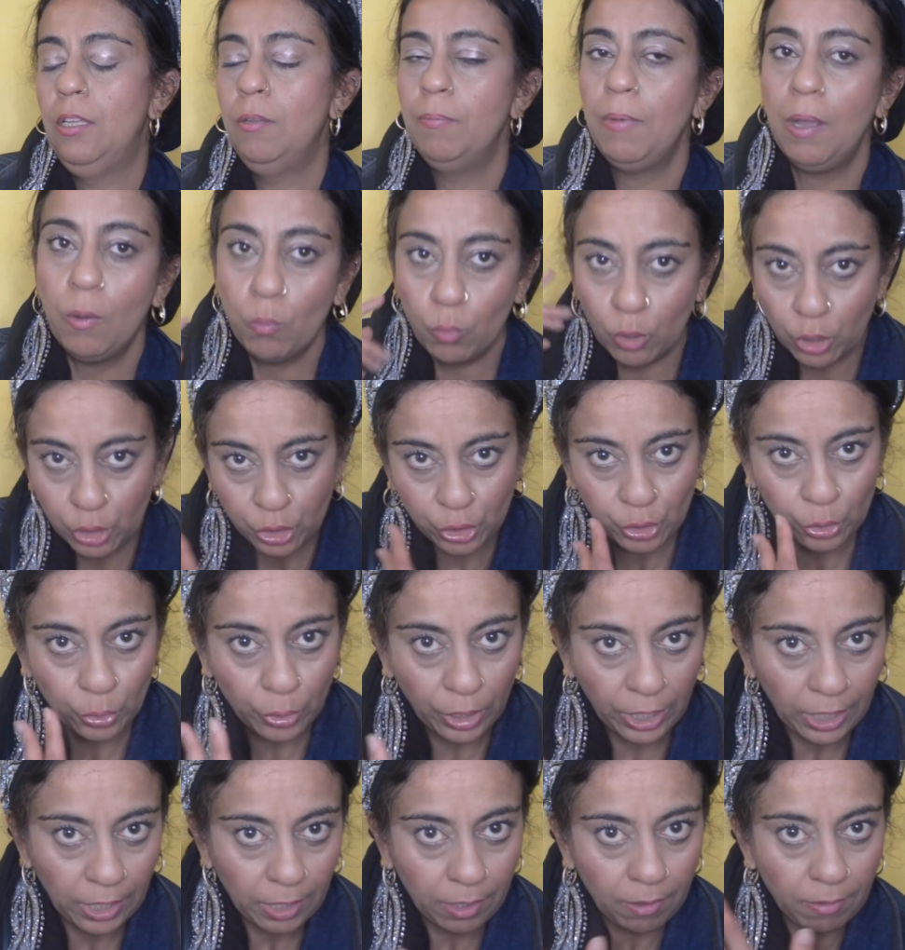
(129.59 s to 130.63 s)
might have washed your
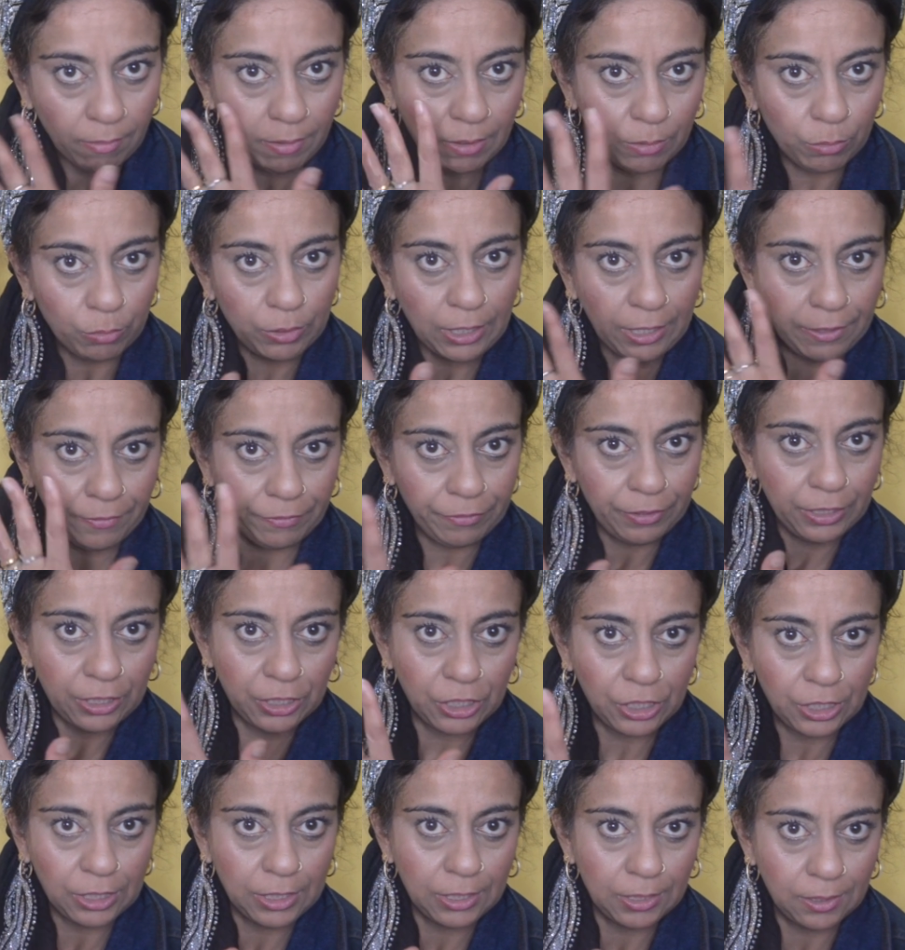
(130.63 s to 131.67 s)
hair and all that
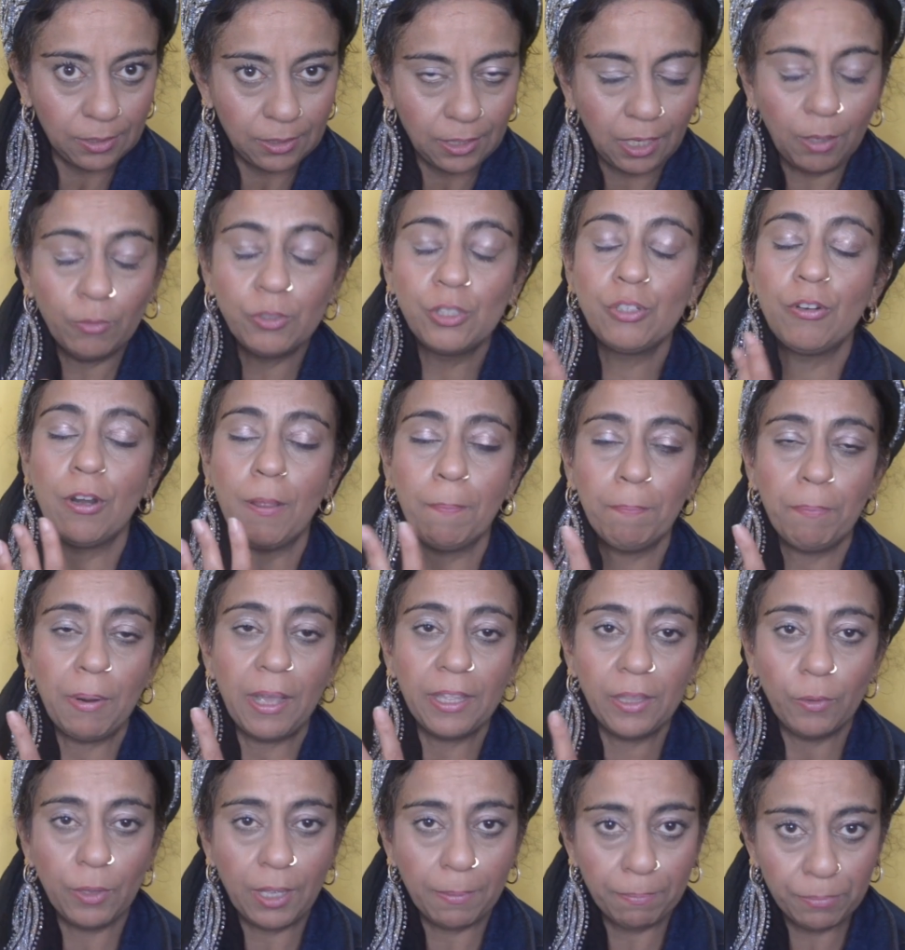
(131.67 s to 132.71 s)
friction. Oh, sorry, and
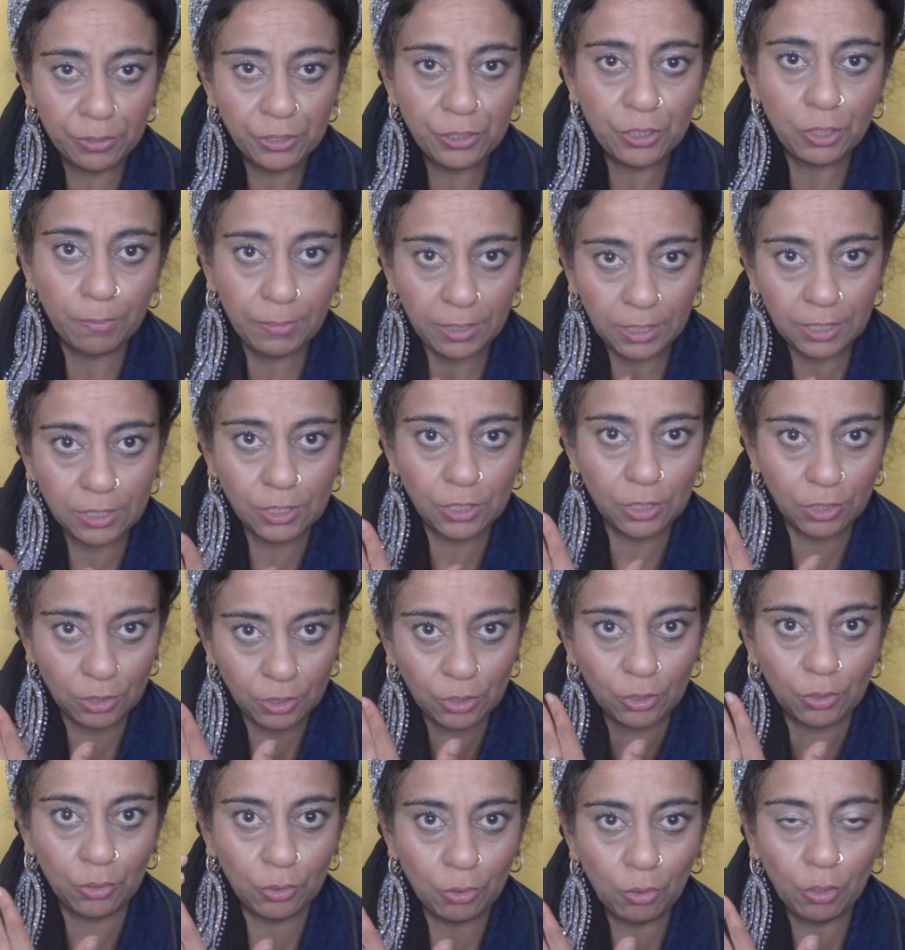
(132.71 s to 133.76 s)
by the way, I'm presuming it's
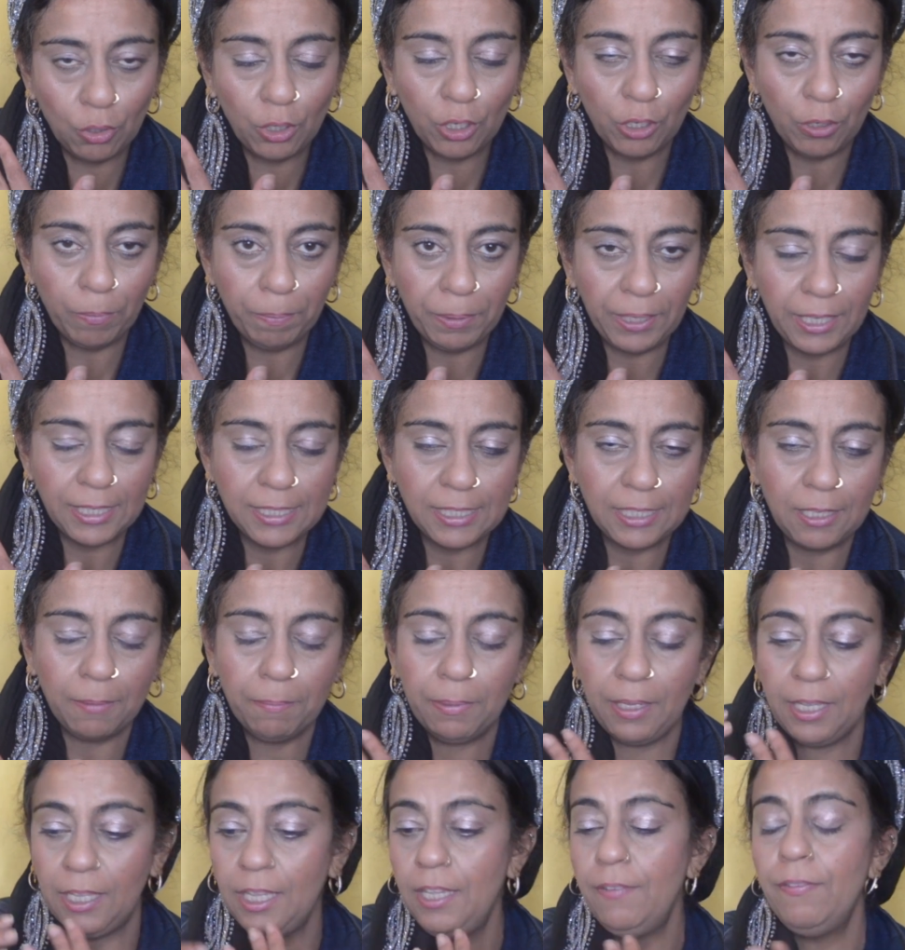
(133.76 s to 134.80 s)
your low piercing,
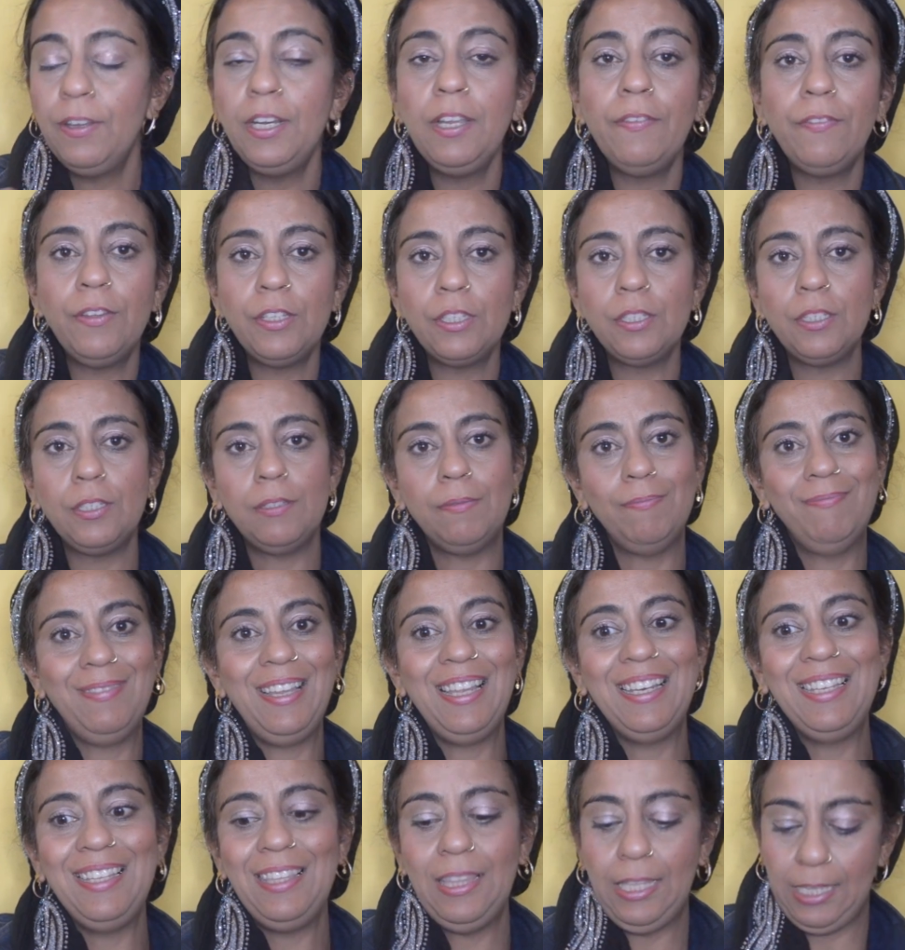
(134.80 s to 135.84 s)
but even if it's
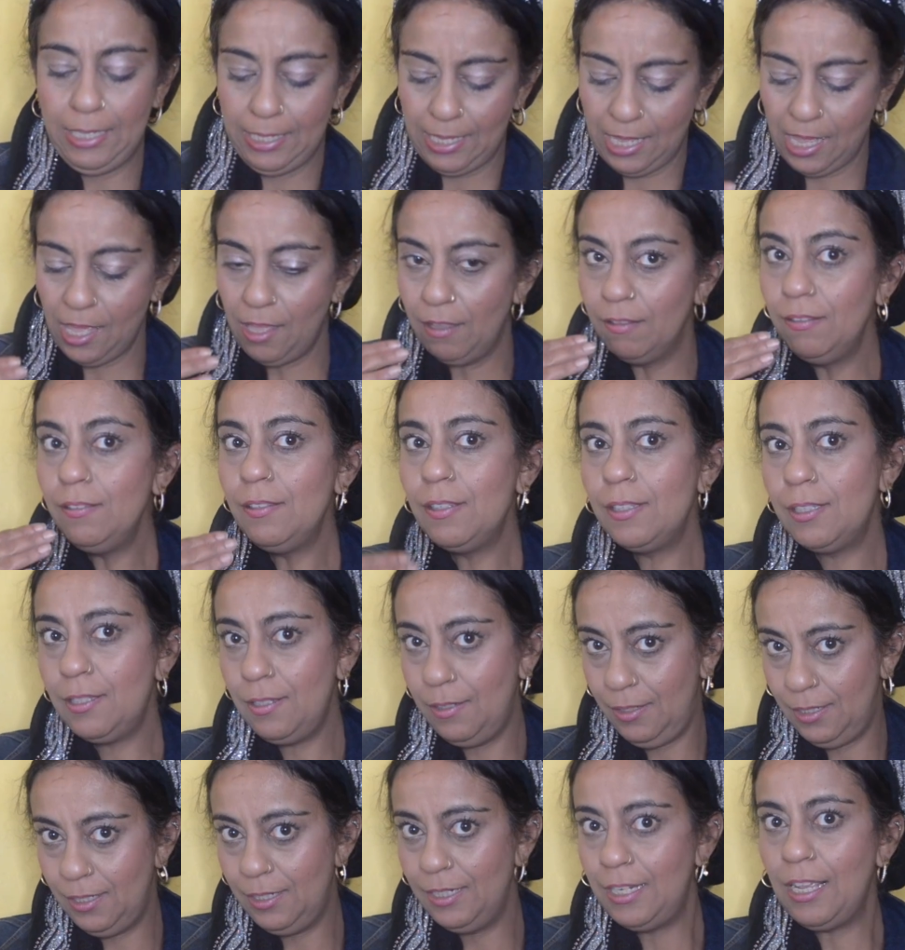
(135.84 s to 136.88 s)
anything
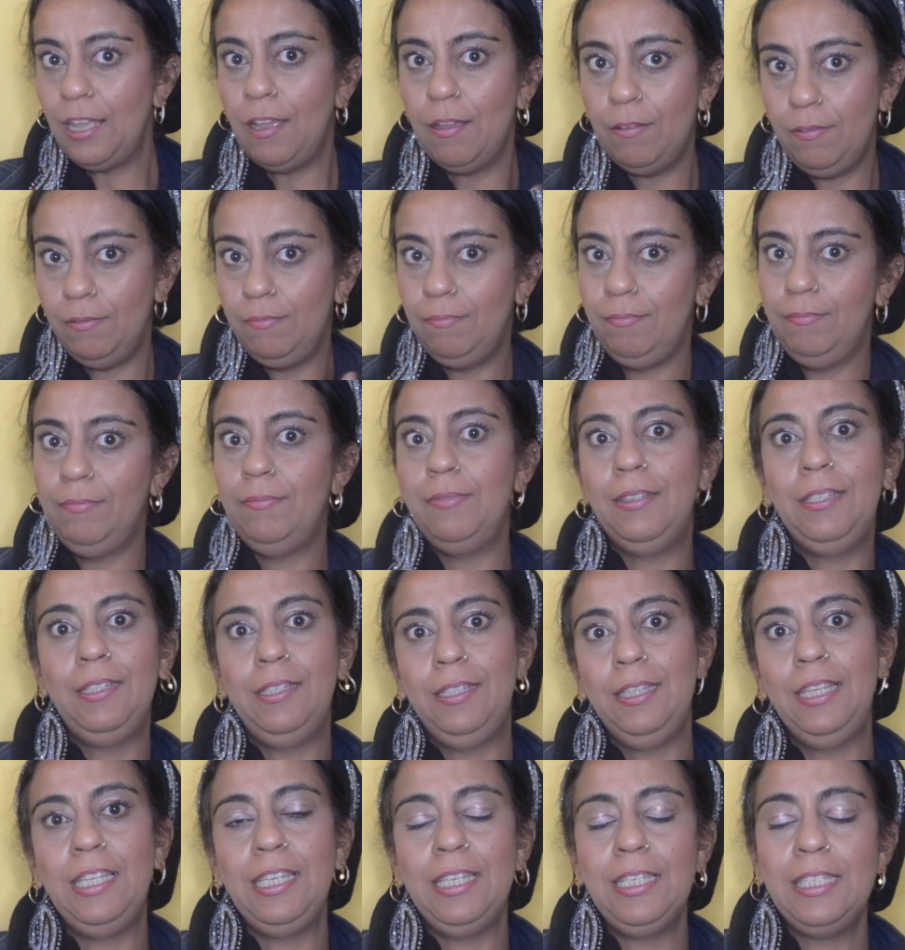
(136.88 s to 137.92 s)
else down
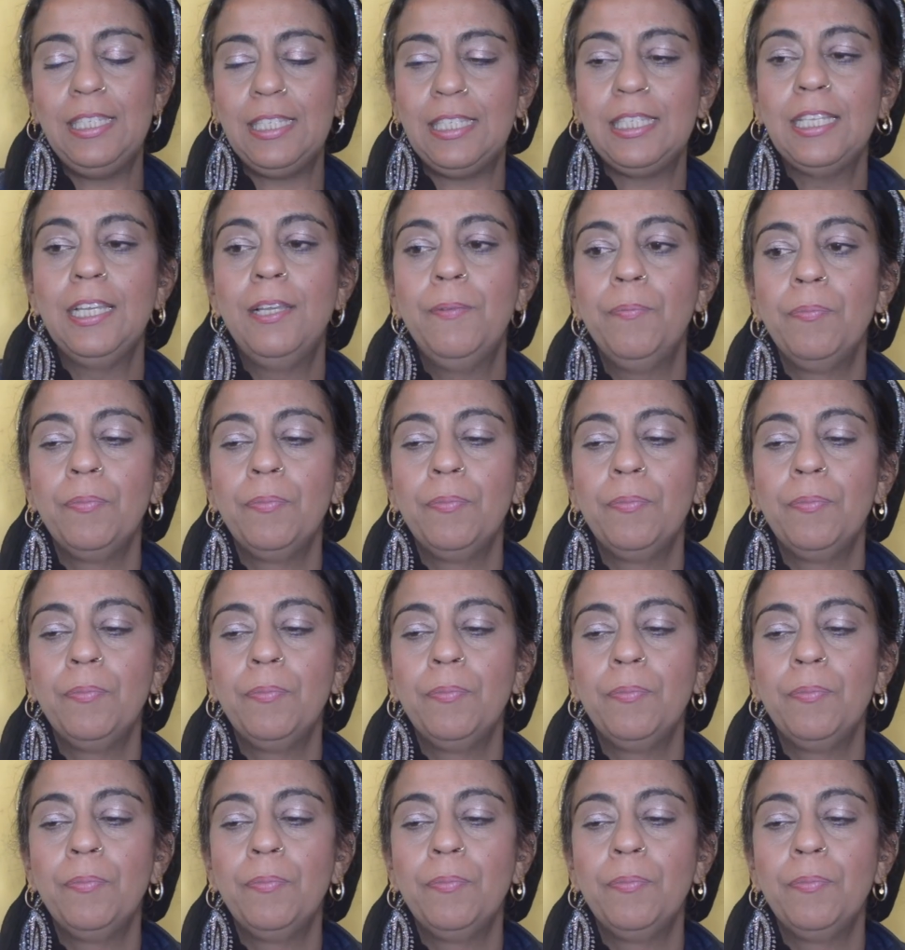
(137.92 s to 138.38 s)
this,